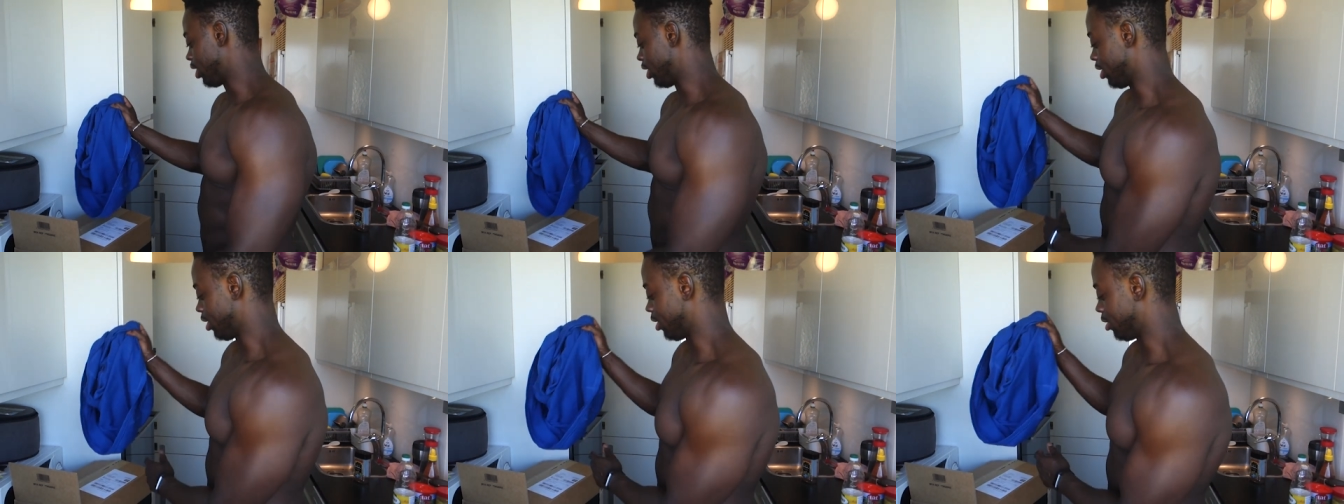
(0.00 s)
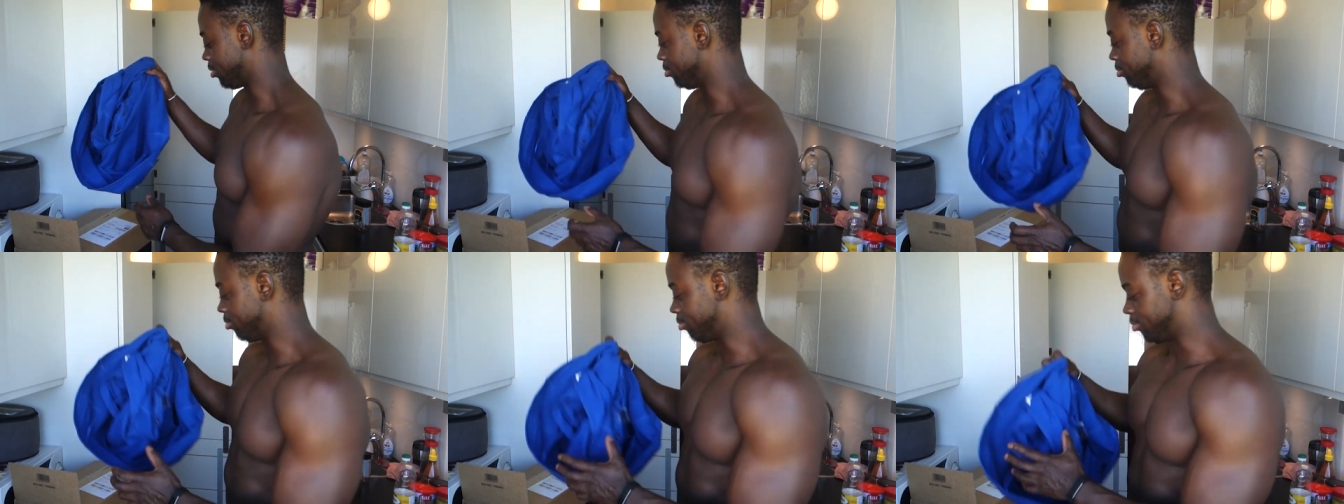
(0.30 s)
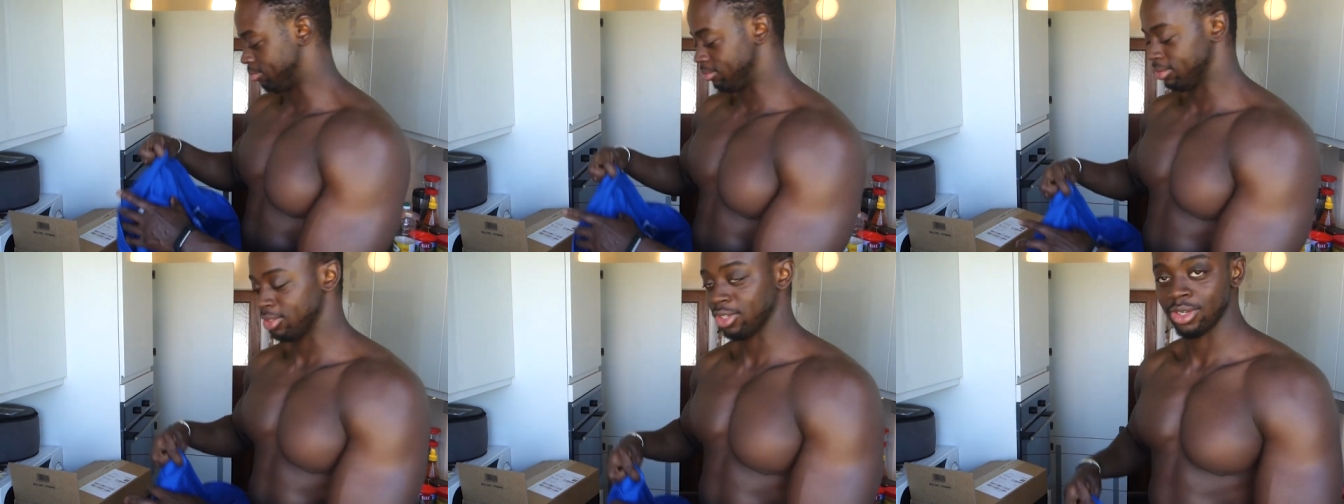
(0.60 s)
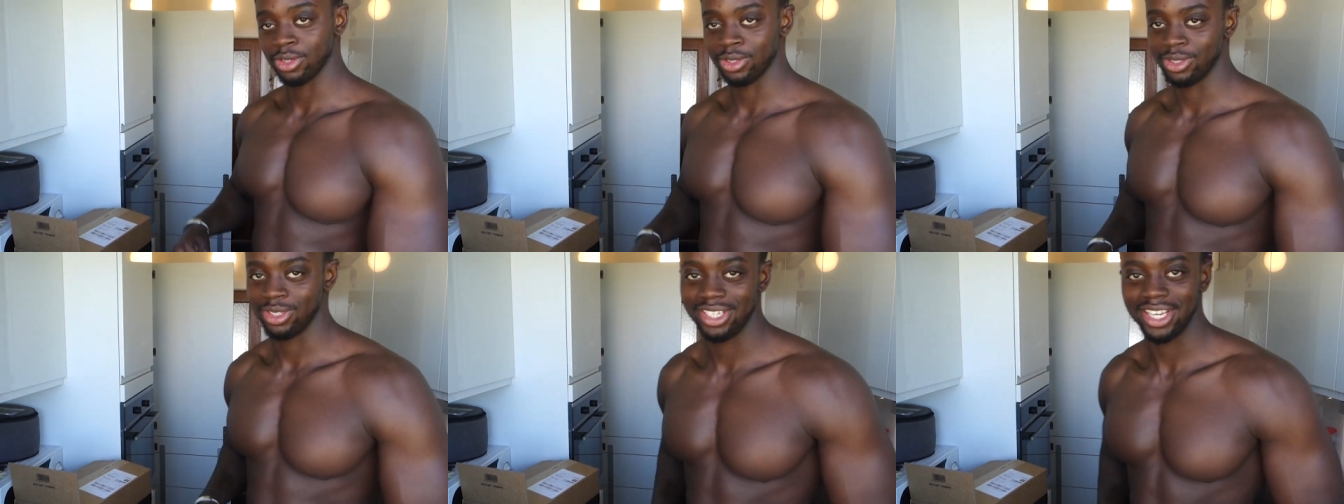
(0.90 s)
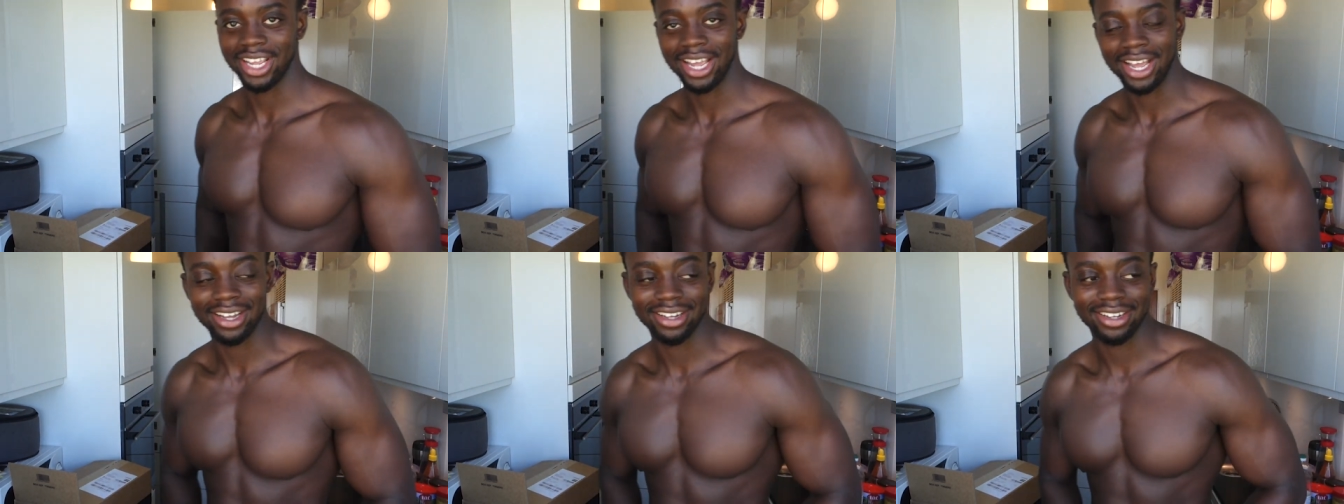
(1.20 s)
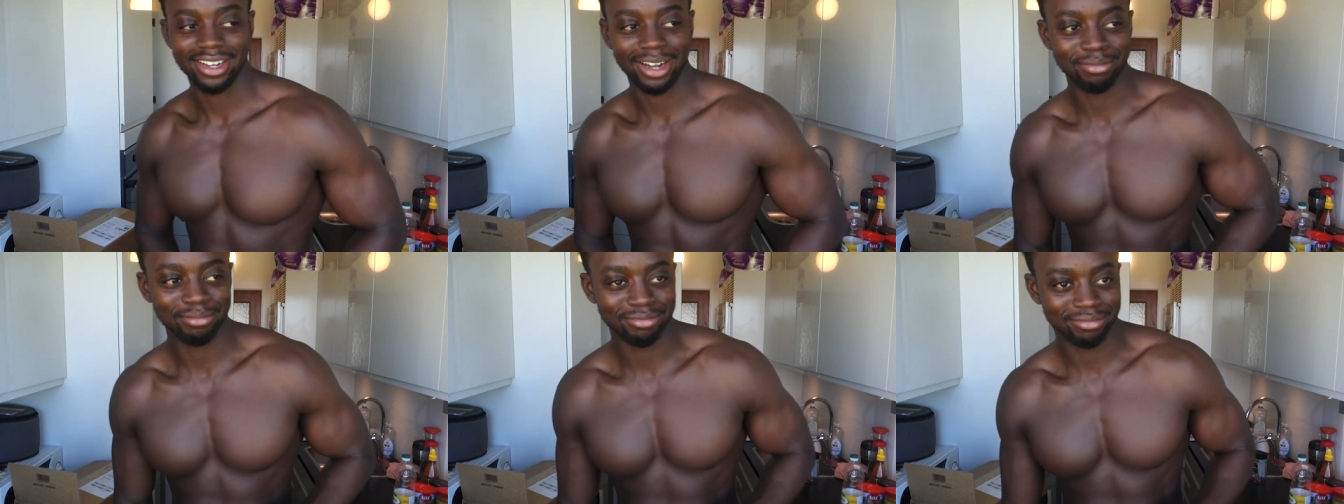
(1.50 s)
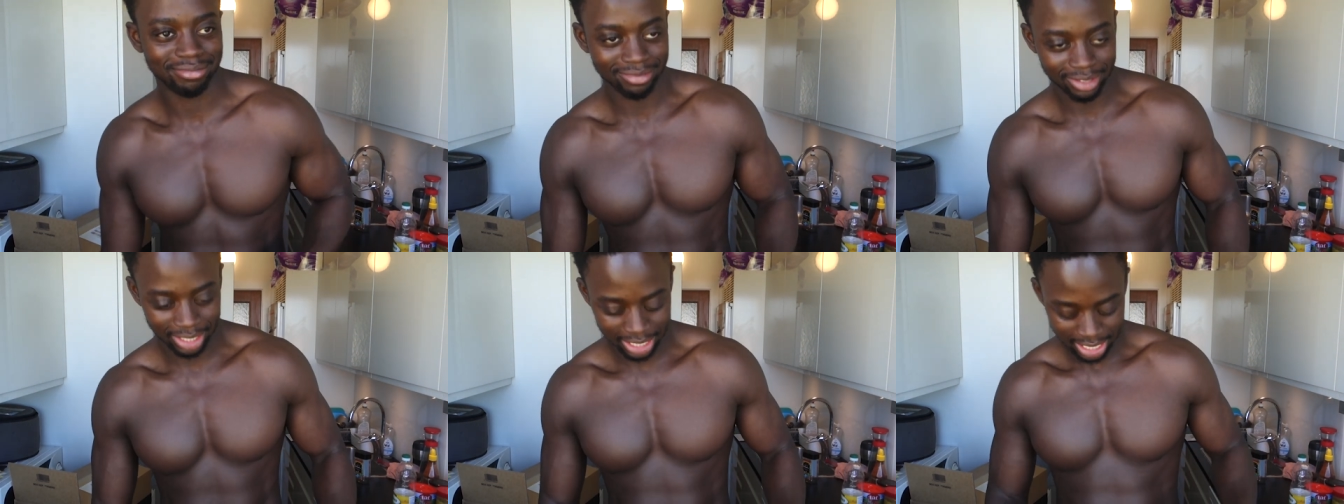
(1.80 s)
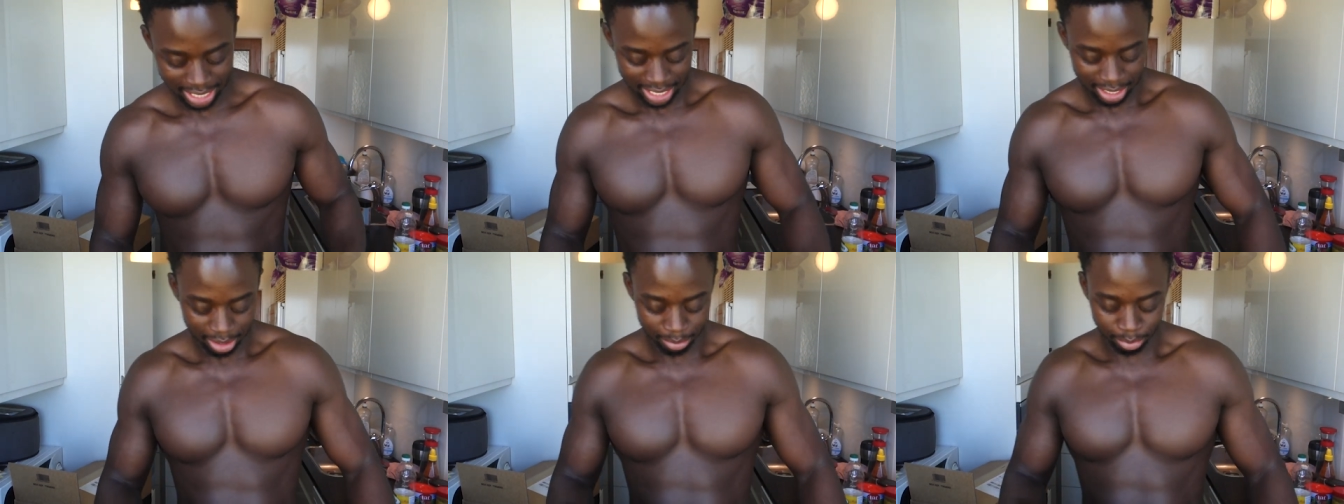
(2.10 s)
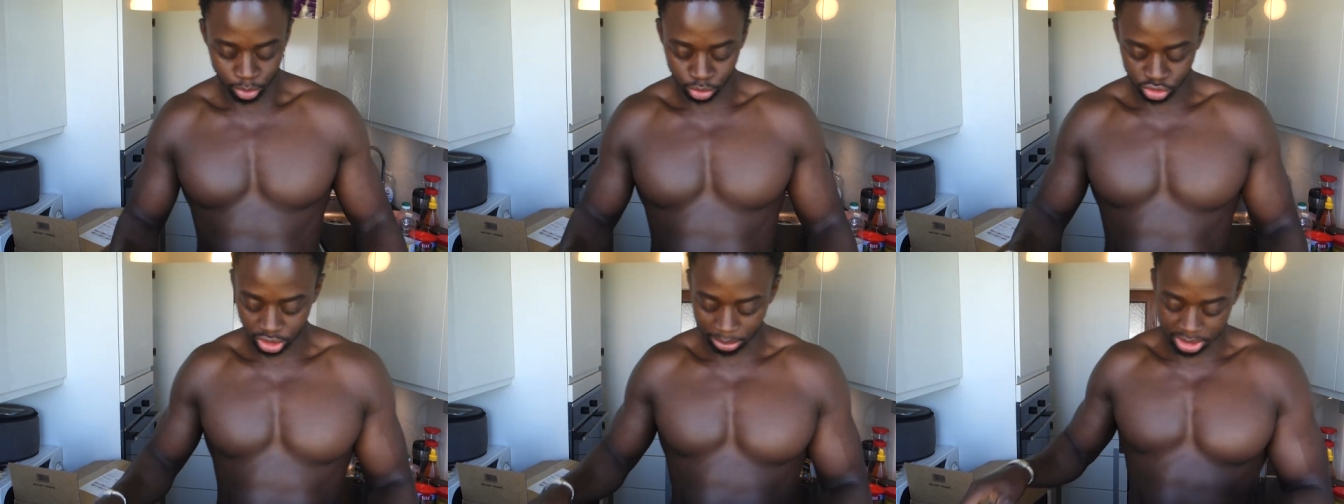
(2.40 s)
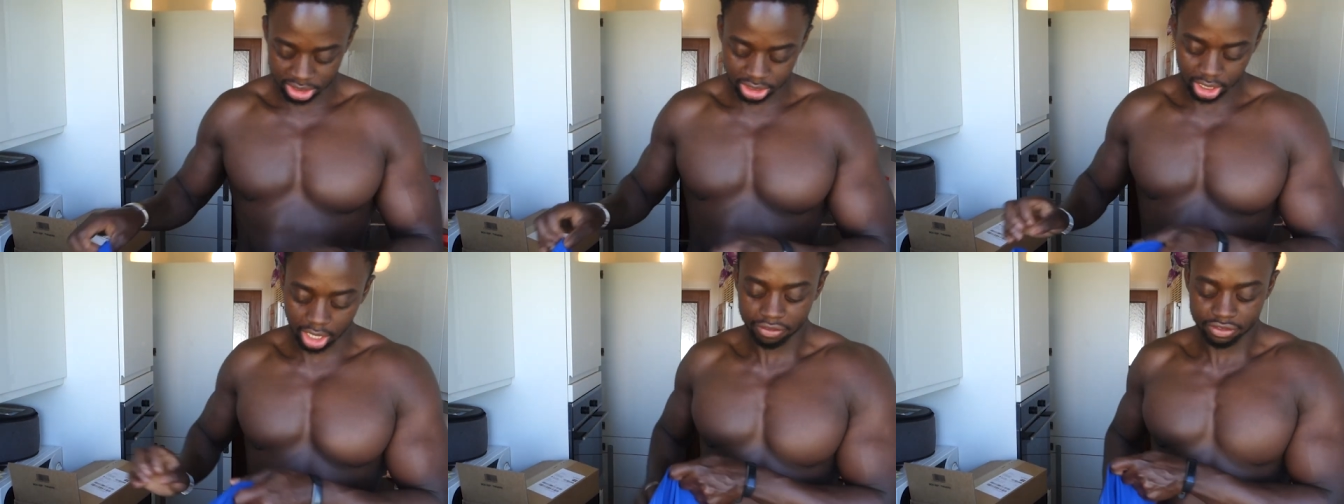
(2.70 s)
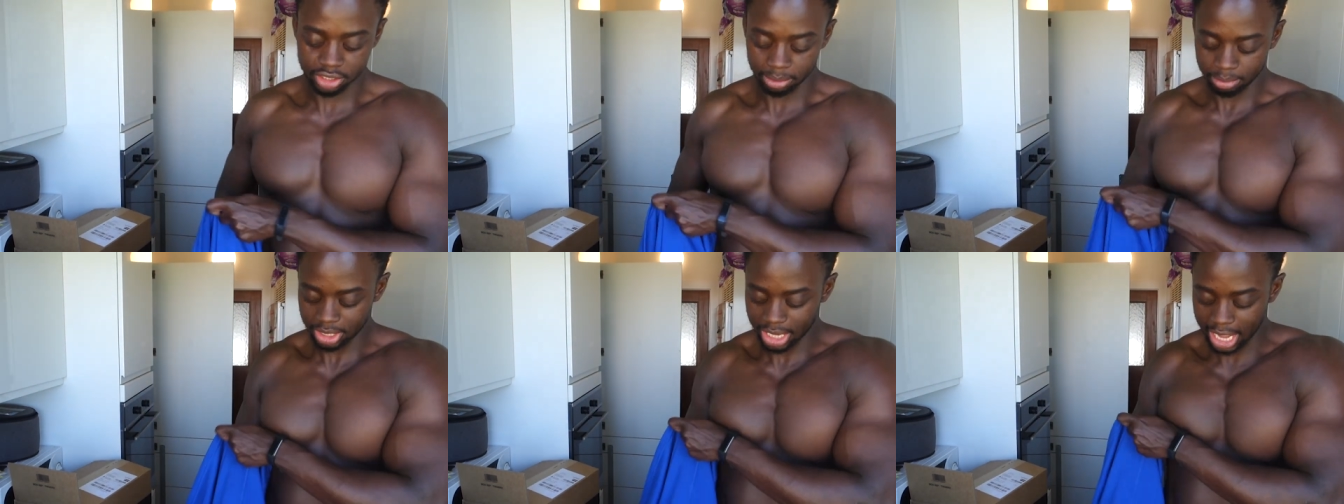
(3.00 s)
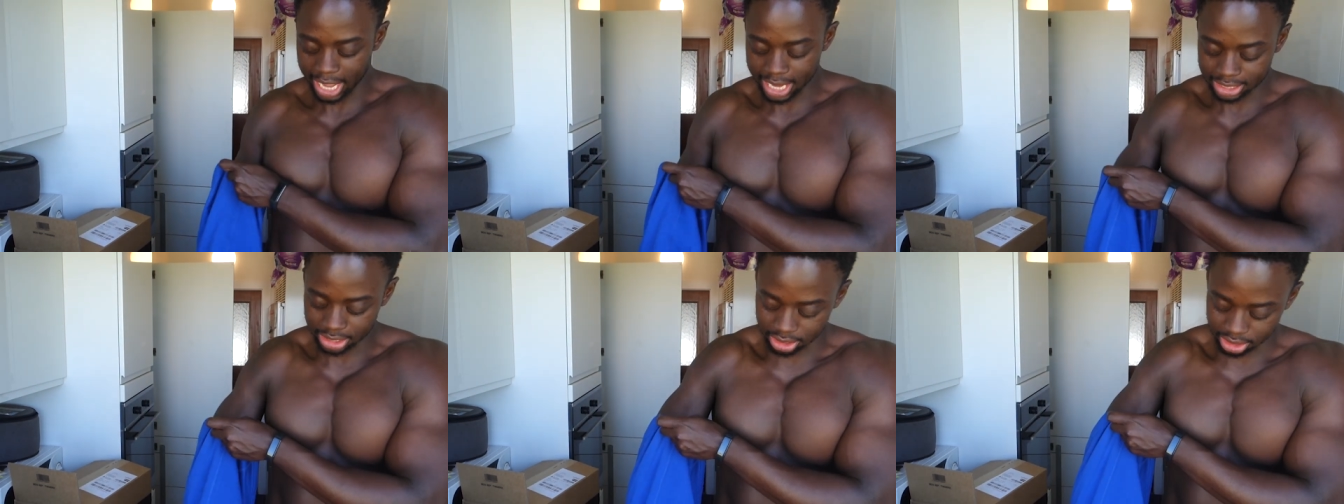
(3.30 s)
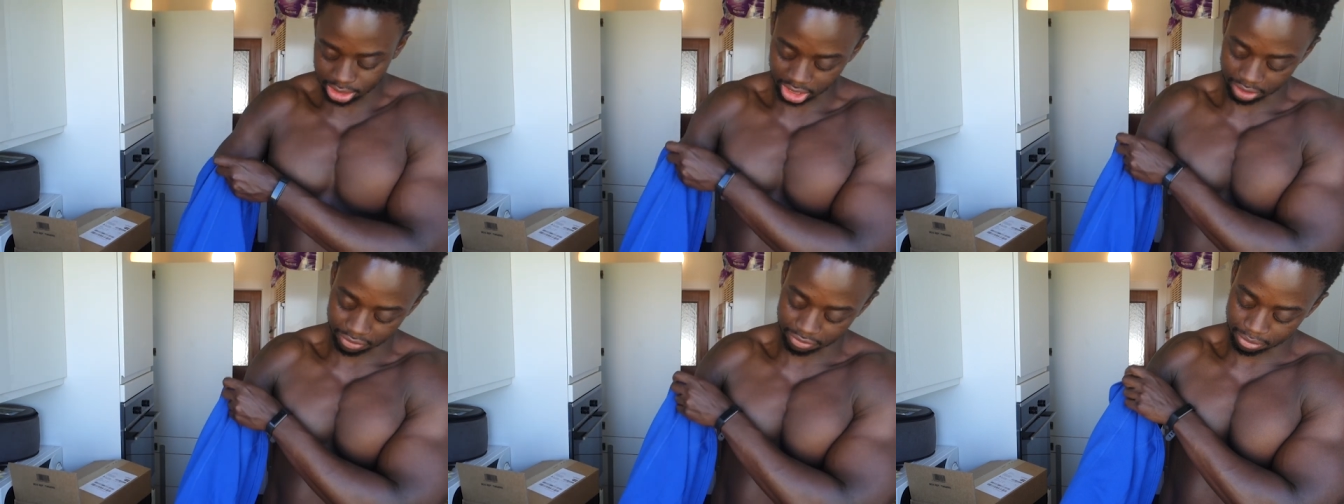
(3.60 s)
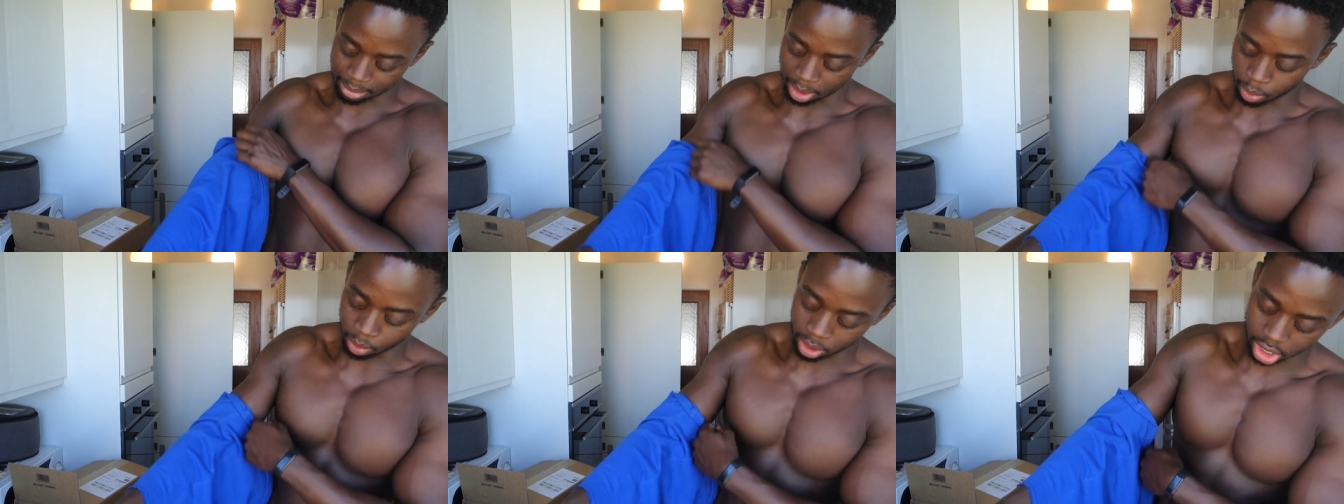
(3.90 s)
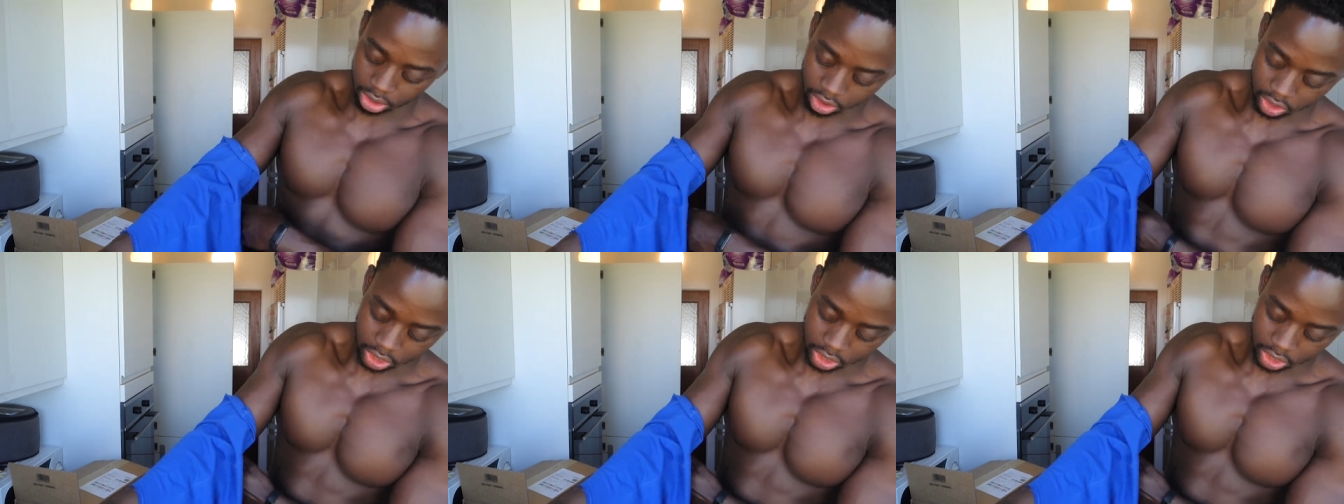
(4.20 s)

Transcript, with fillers: Um, so yeah, I'm bought some stuff, some cakes and stuff for my work